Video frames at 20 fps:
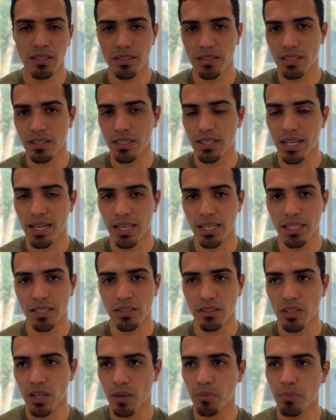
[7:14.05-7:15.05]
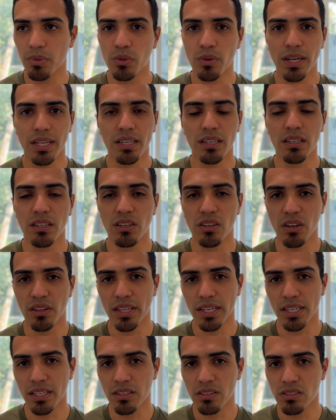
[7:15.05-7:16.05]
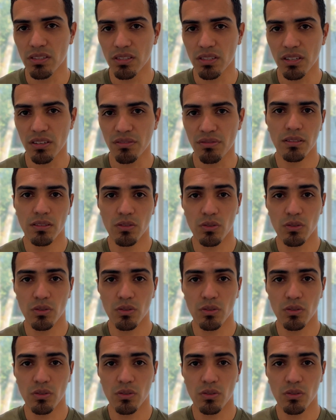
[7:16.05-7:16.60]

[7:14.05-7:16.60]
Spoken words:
the design, the copywriting, and all that good stuff.